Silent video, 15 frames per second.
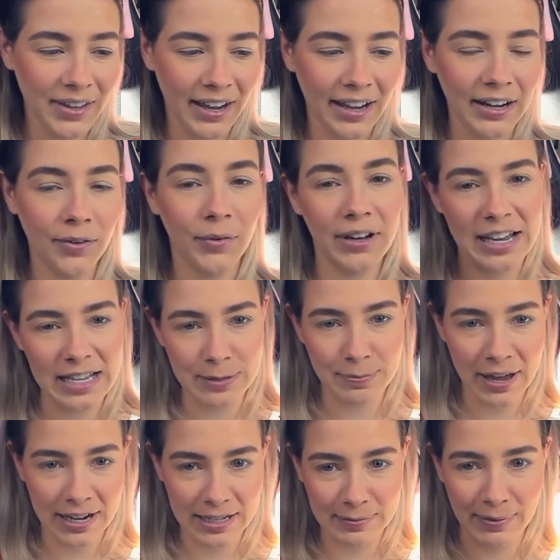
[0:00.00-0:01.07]
I know, well, his
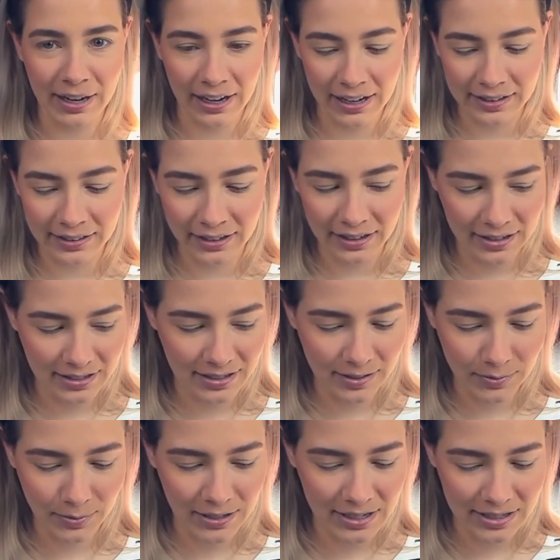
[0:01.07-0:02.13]
bed is behind there because
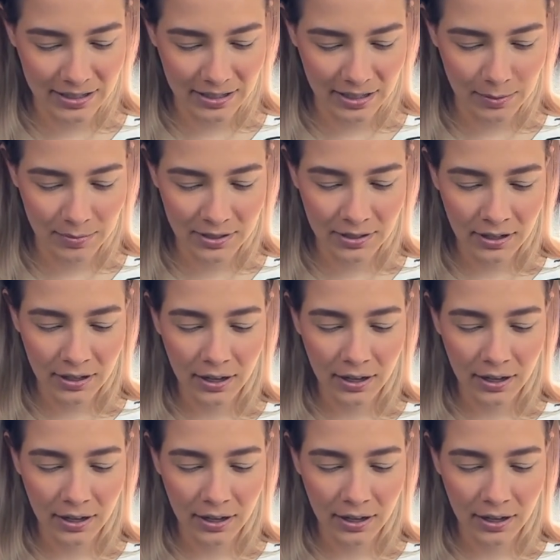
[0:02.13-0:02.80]
it's where he sleeps.